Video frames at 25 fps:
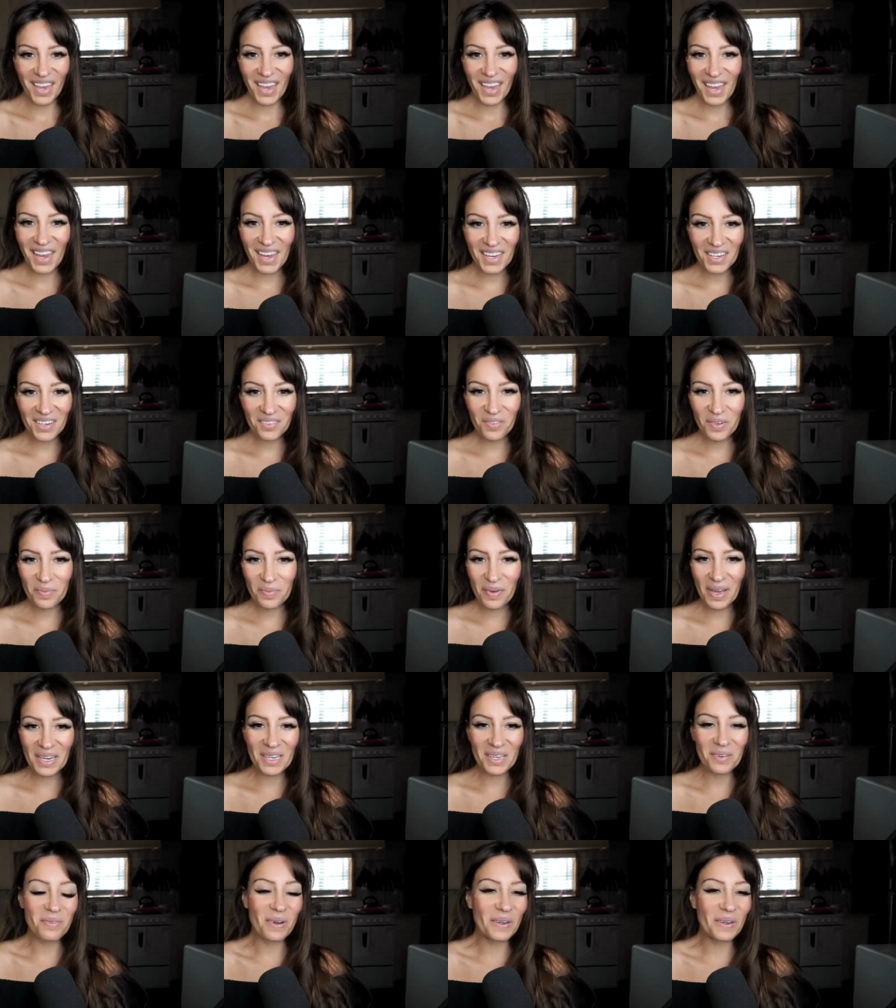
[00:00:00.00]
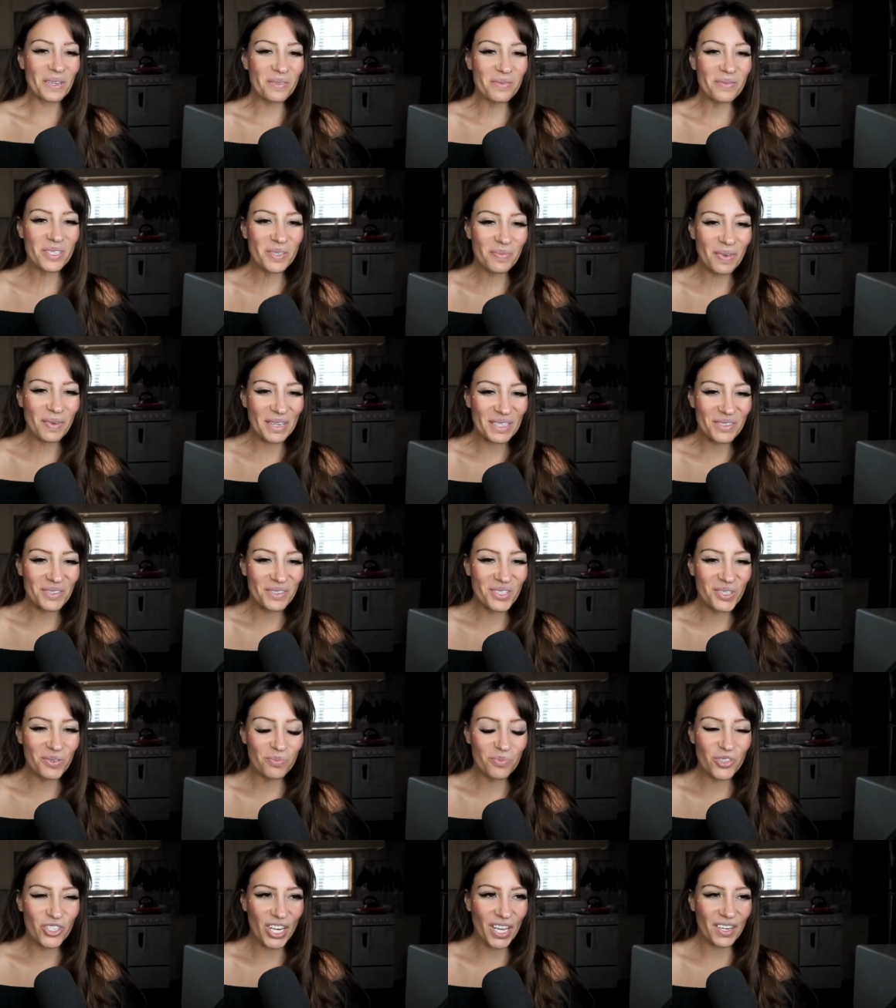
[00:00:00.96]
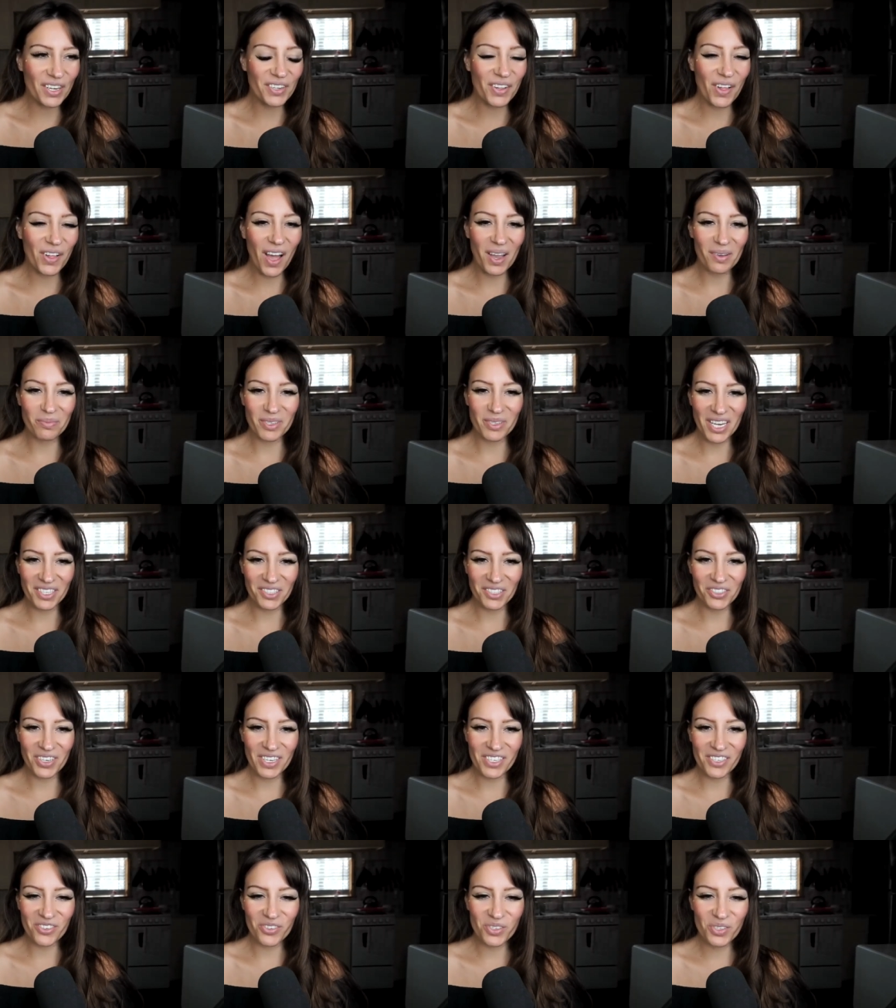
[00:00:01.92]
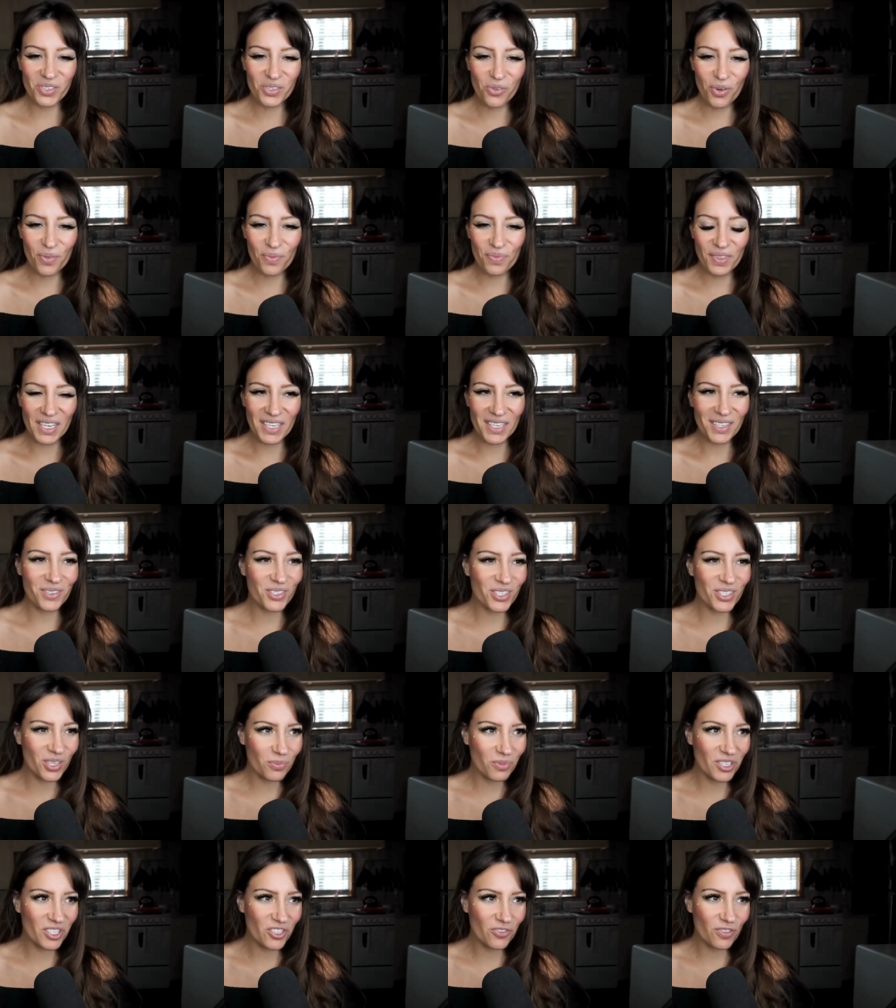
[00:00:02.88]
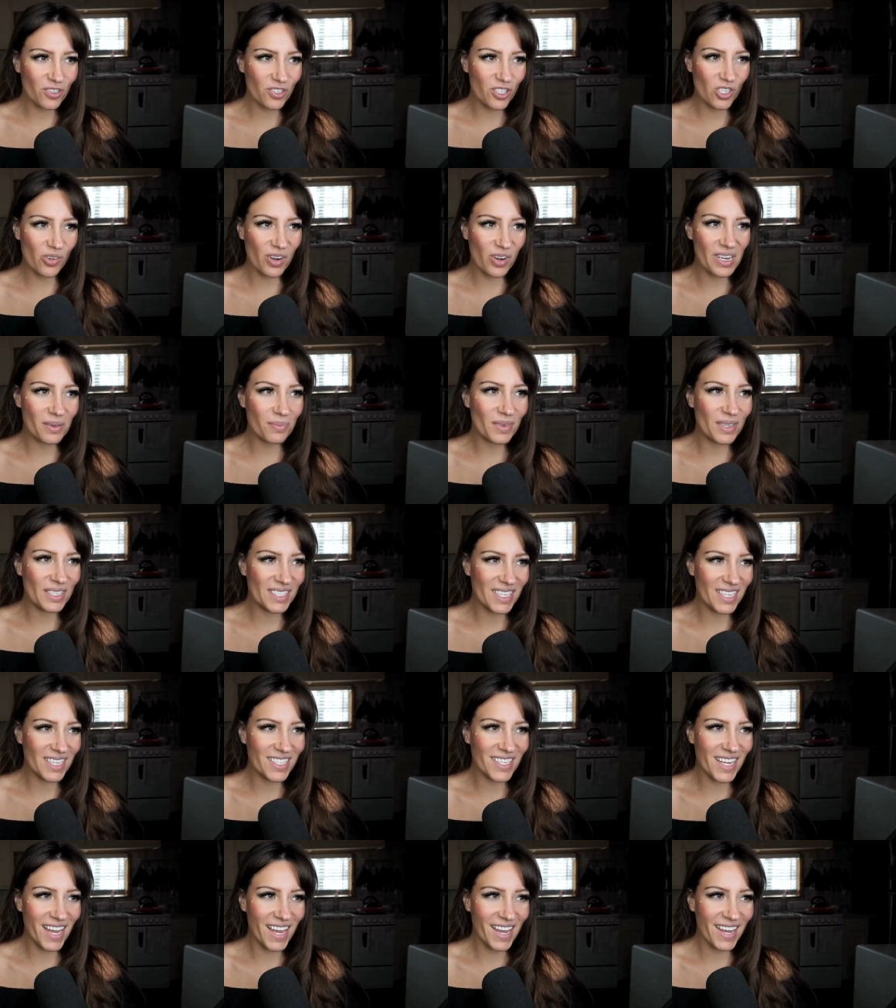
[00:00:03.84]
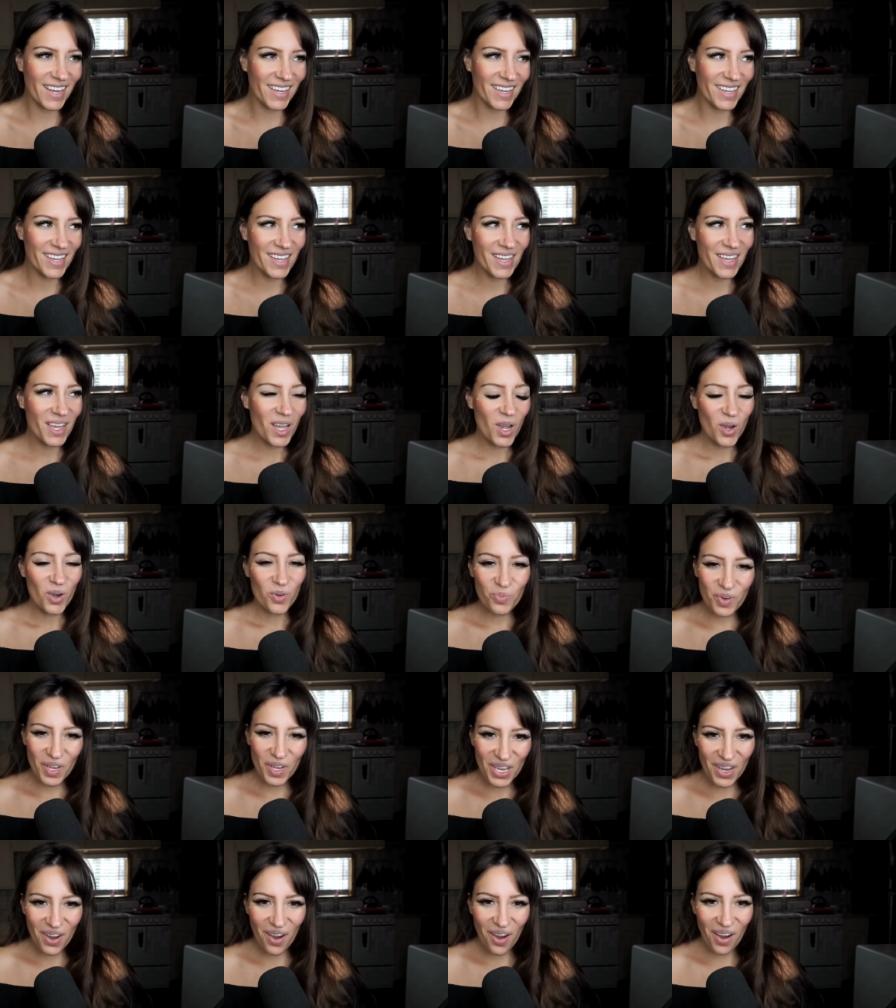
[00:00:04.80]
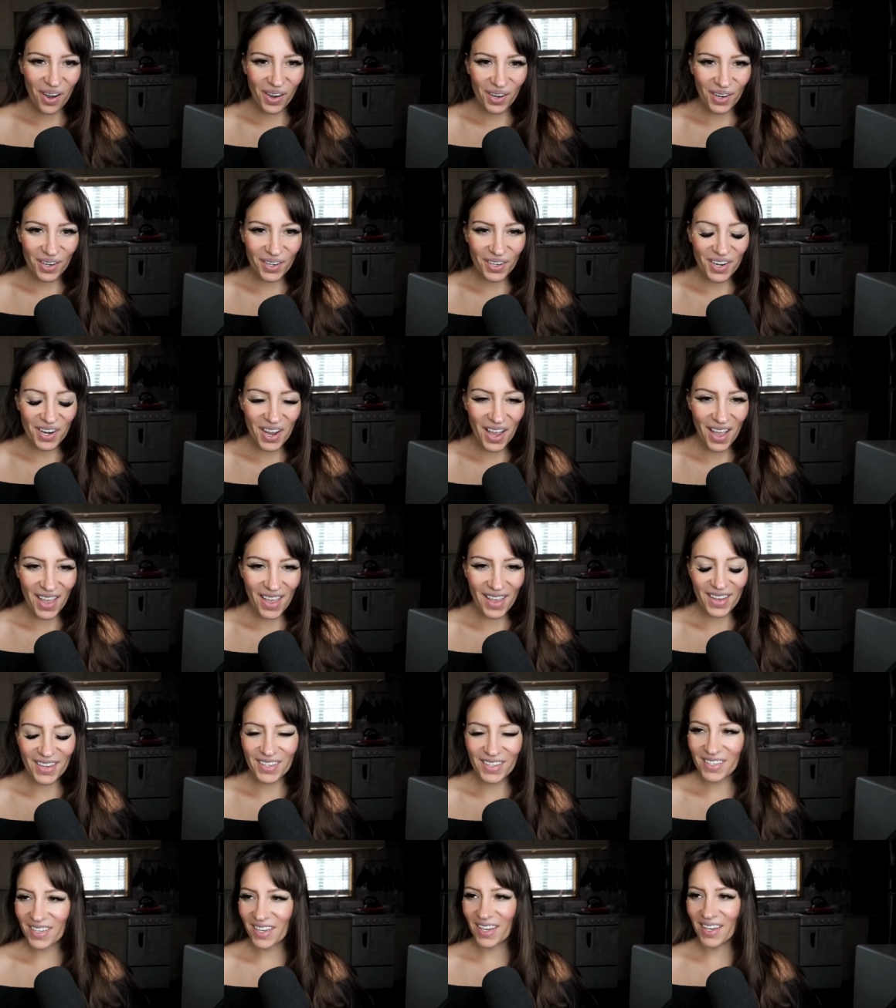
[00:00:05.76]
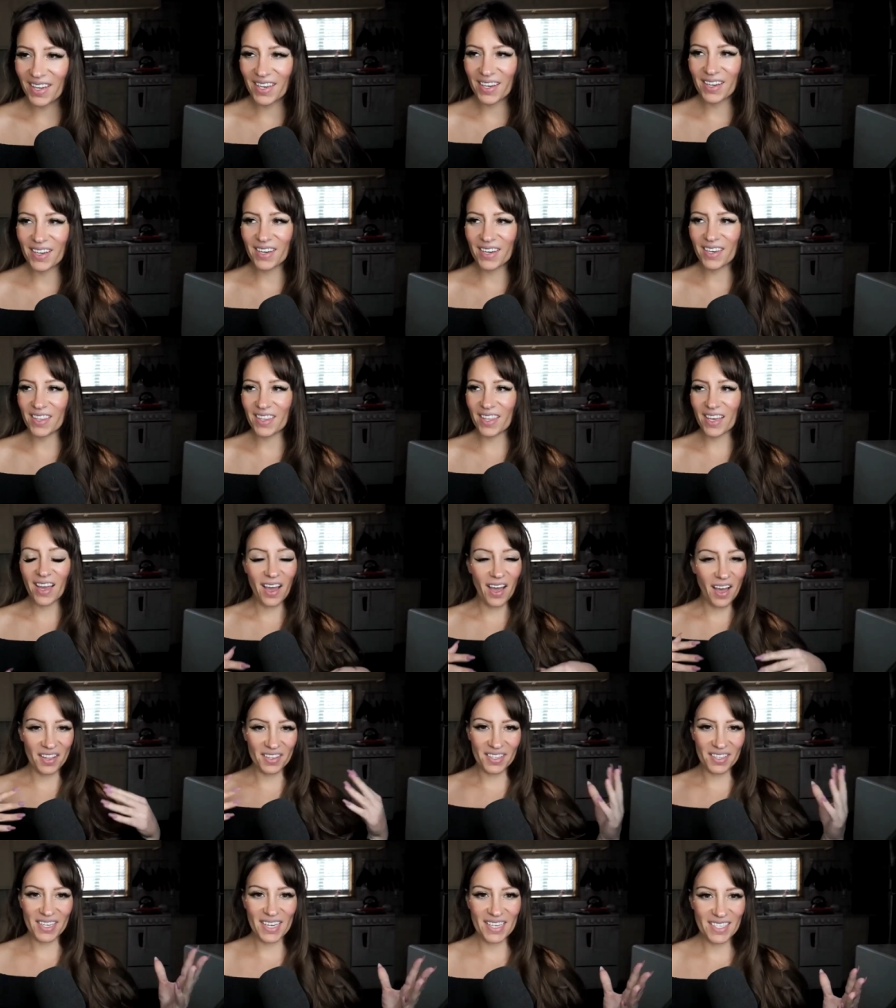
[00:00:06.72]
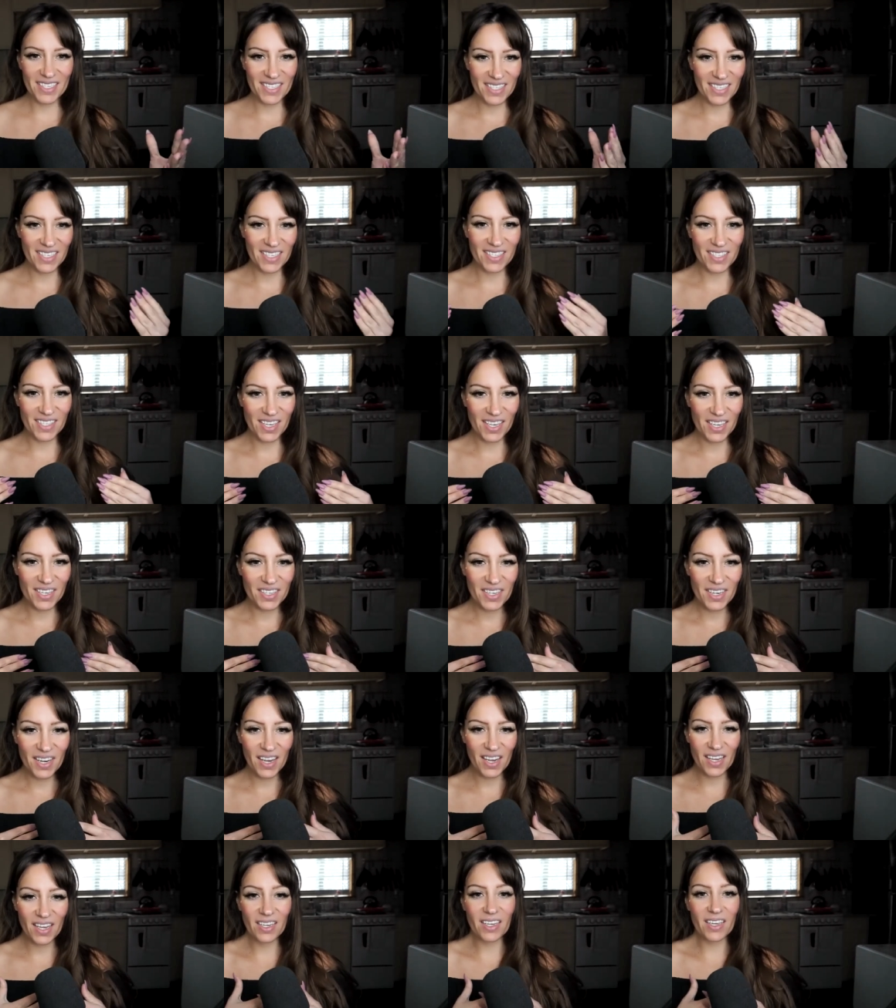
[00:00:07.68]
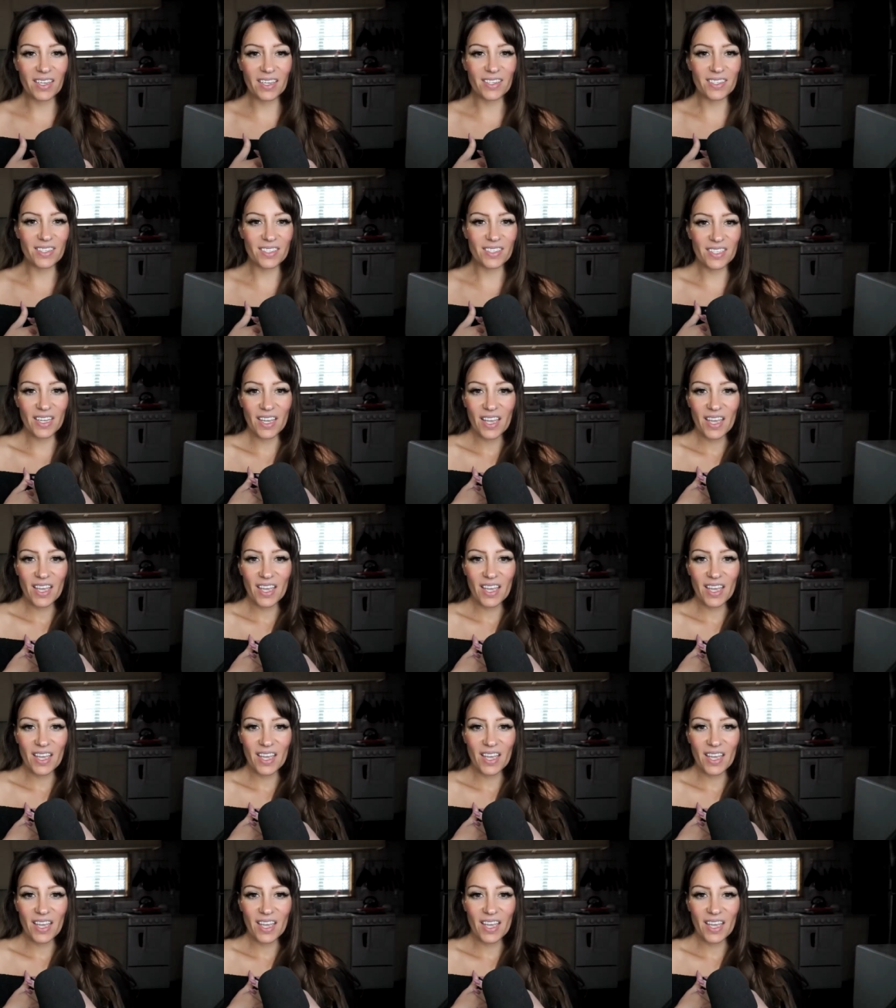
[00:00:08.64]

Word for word: Hey everybody, welcome to my YouTube channel. I'm Doctor Angel Storm. Thank you so much for joining me today. We are in the holiday season, and